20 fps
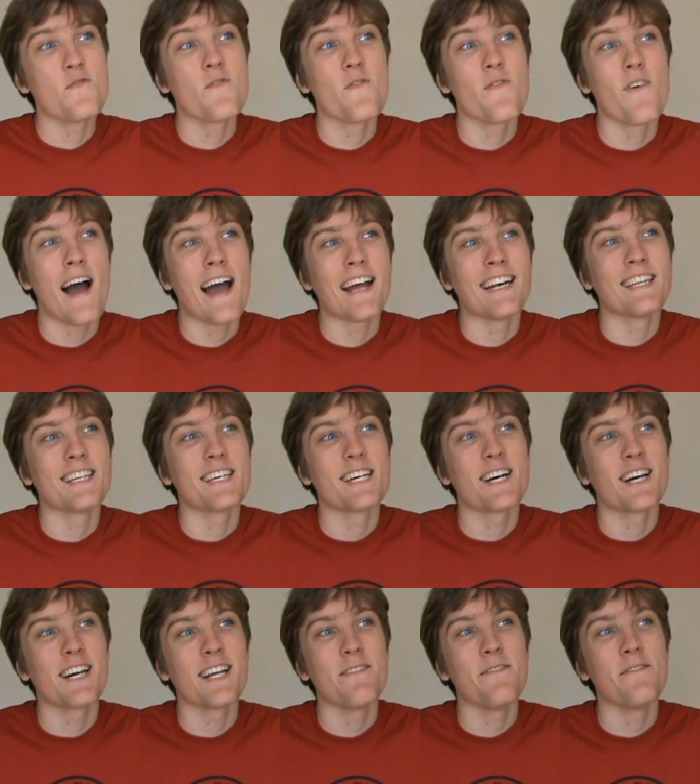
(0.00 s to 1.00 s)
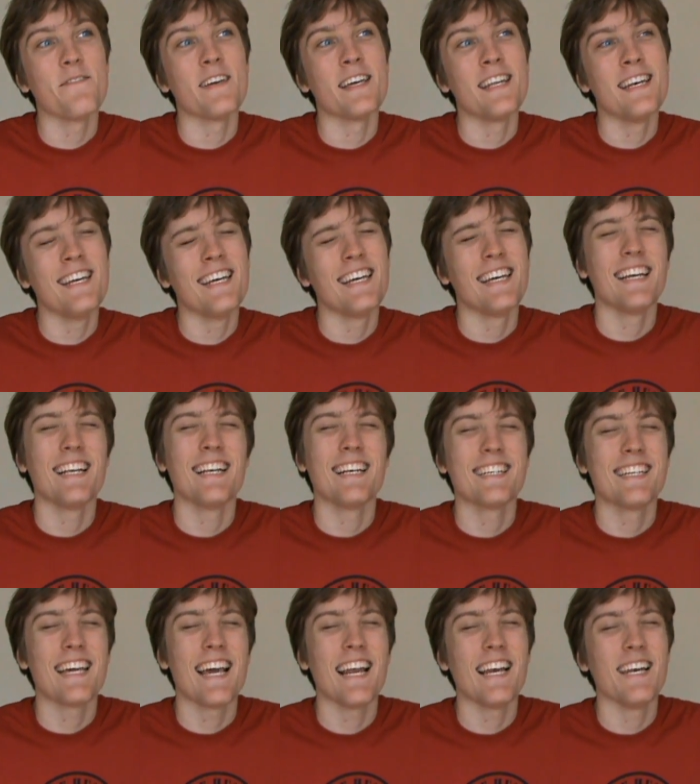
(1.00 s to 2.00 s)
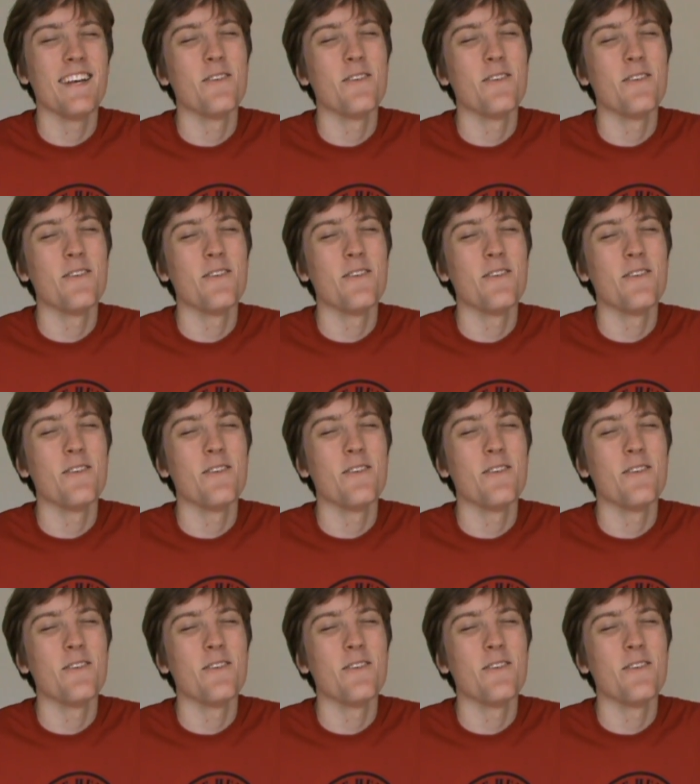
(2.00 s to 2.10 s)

you find the griffin, he'll tell